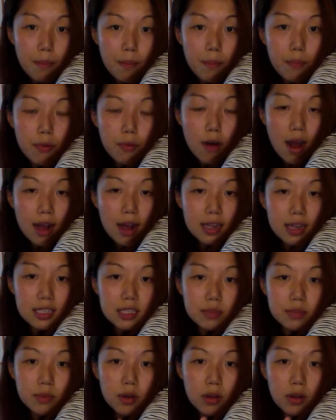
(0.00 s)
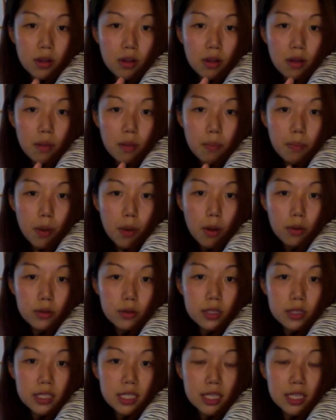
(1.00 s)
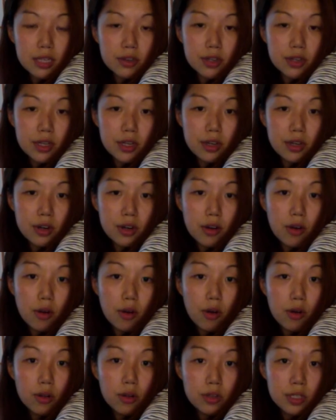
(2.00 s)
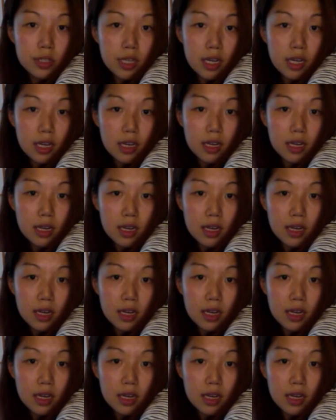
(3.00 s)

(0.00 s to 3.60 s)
proximal posterior ulna.